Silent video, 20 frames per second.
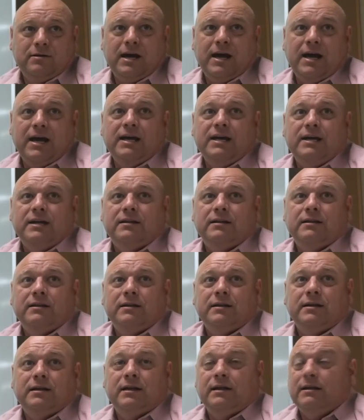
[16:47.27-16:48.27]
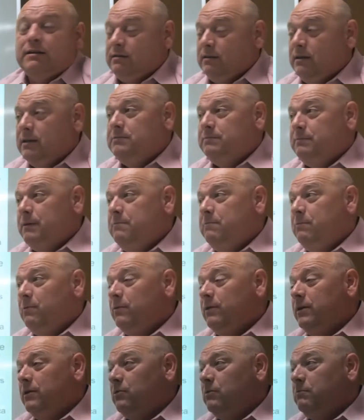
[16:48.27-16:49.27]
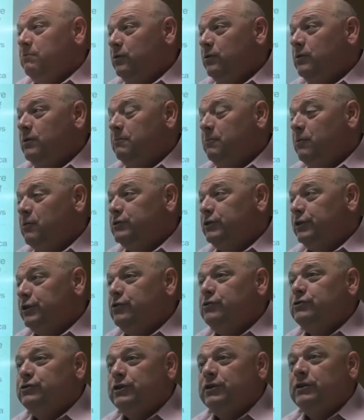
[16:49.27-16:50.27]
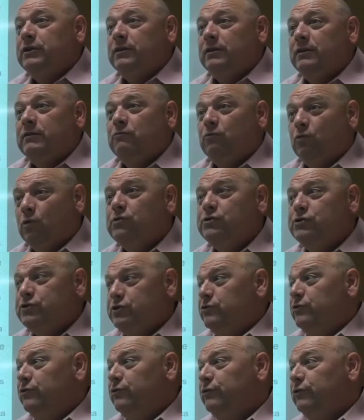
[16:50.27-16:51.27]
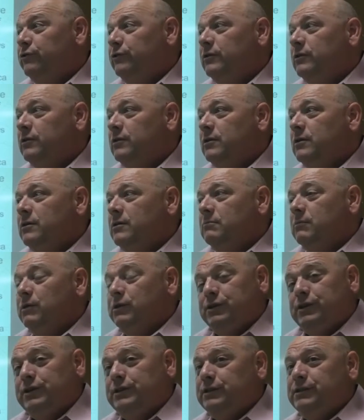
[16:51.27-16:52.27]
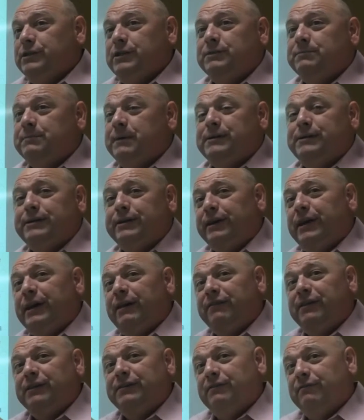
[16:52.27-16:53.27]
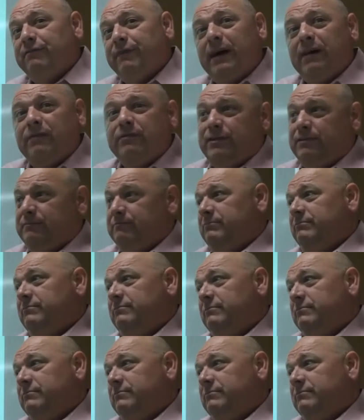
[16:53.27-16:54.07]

Okay? These people that were doing the persecution were Jews, but Jesus says basically, I've disavowed them.